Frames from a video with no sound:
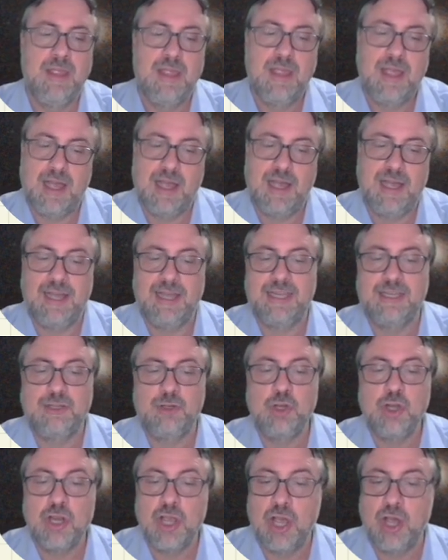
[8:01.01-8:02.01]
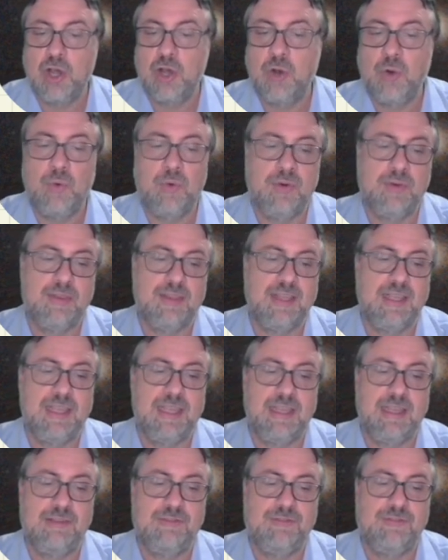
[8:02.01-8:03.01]
I know
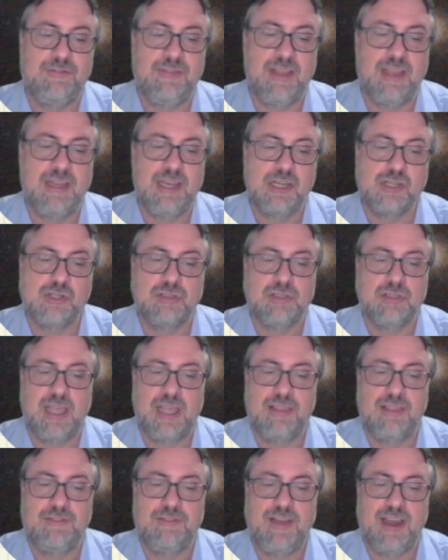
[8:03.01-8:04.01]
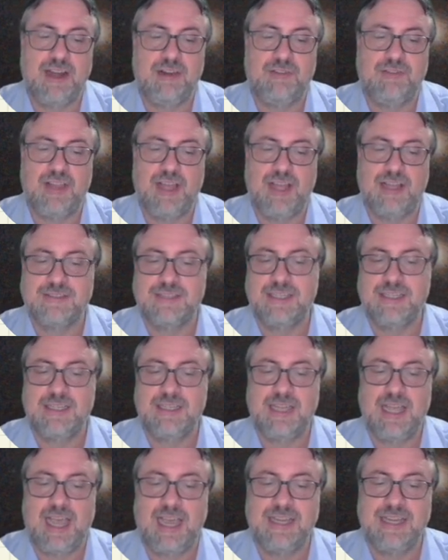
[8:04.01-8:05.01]
the initial and the final
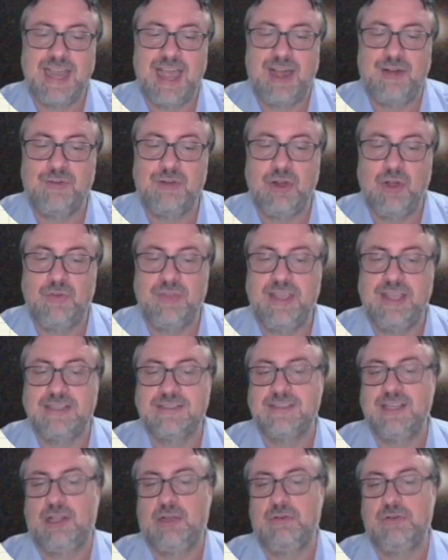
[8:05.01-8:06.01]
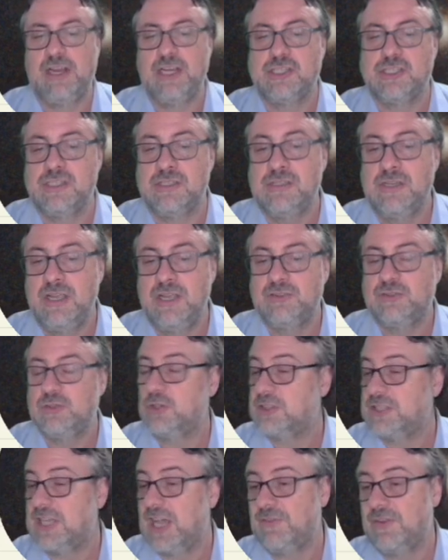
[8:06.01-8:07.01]
velocity. I now know the acceleration, so
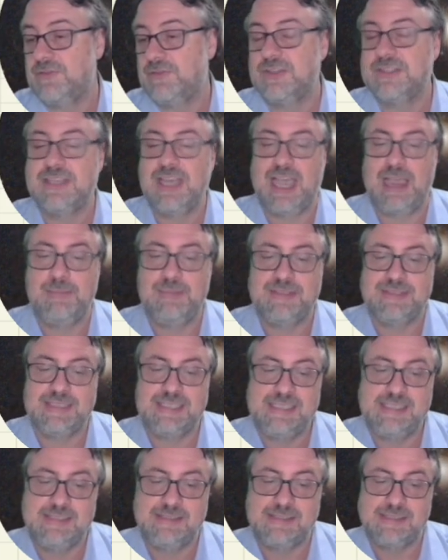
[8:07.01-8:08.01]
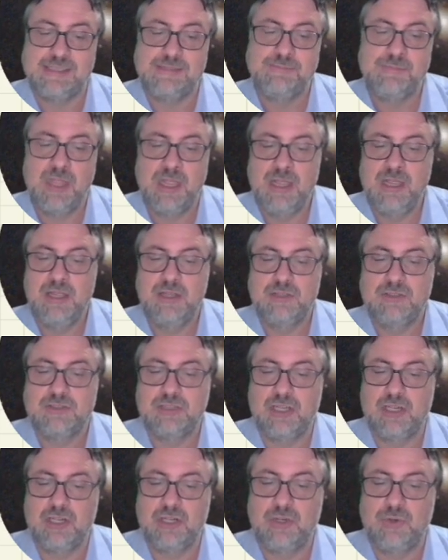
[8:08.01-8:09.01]
solving for time is easy.
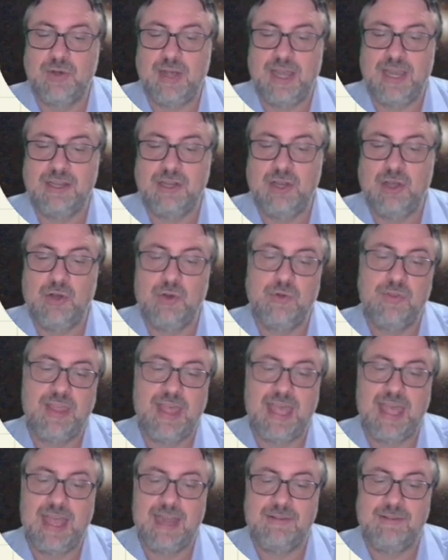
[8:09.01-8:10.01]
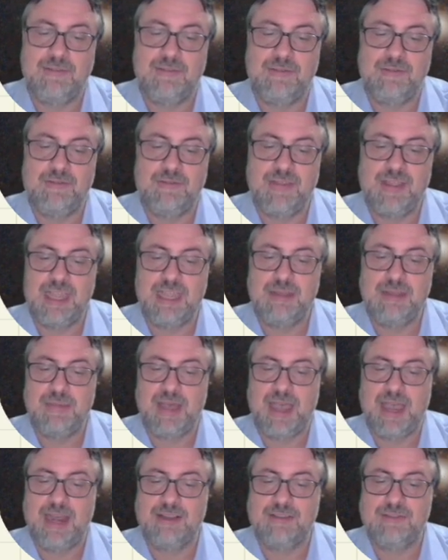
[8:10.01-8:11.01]
So I know that v
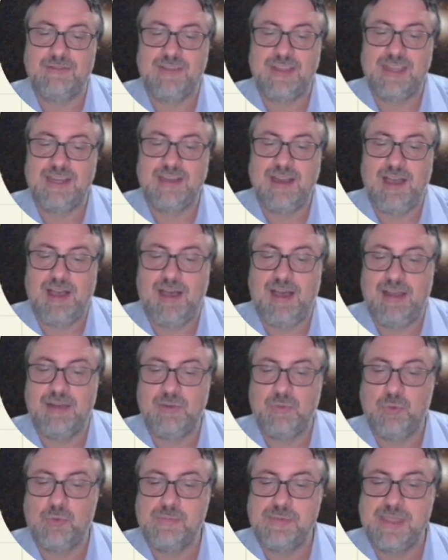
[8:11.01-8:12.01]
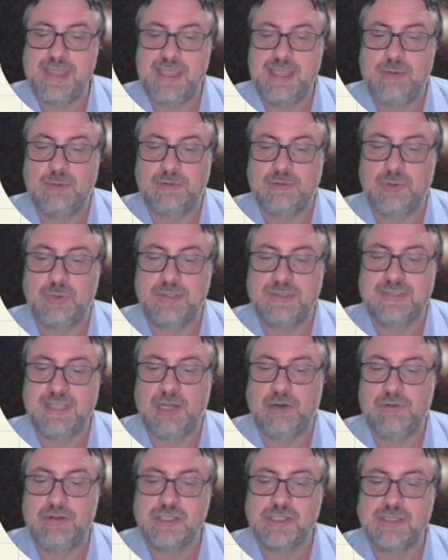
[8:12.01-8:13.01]
minus v naught will be equal to
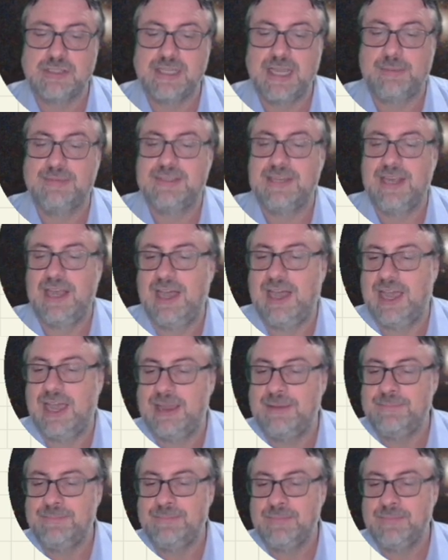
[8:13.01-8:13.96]
acceleration times time,